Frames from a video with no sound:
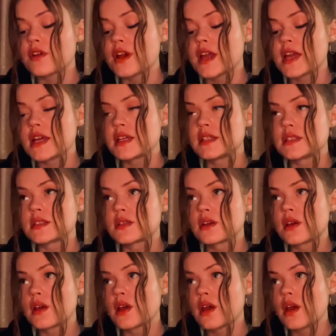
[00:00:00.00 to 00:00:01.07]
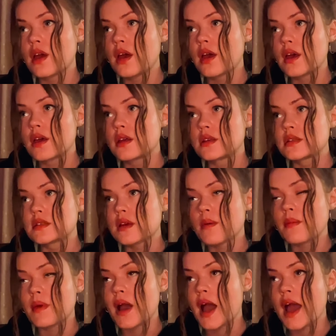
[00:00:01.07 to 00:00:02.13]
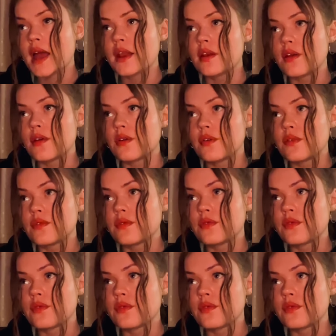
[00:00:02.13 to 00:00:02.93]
it is. Some kind of